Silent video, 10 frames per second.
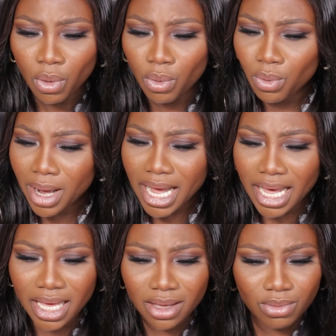
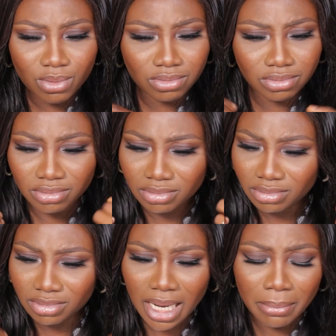Why
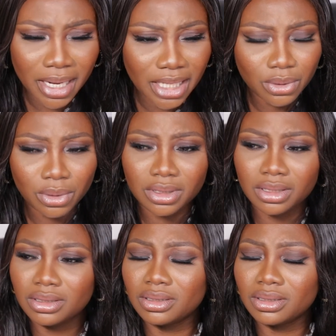am I not